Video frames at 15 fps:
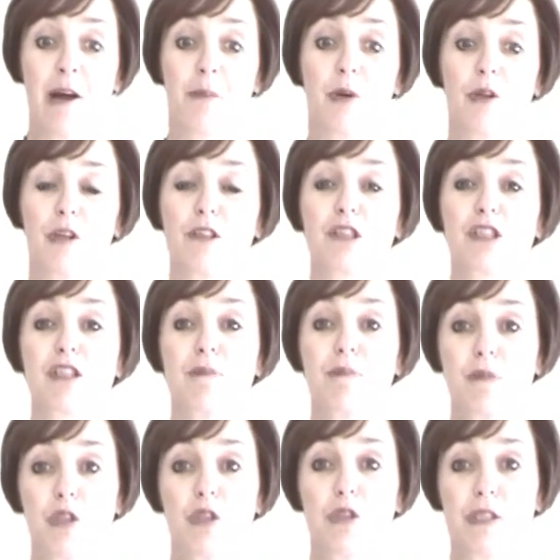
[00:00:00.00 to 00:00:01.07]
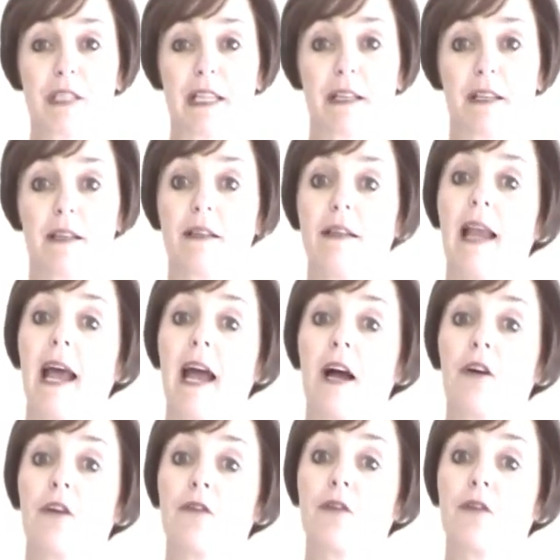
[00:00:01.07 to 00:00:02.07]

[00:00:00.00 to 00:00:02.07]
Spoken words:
Put on some music. Now,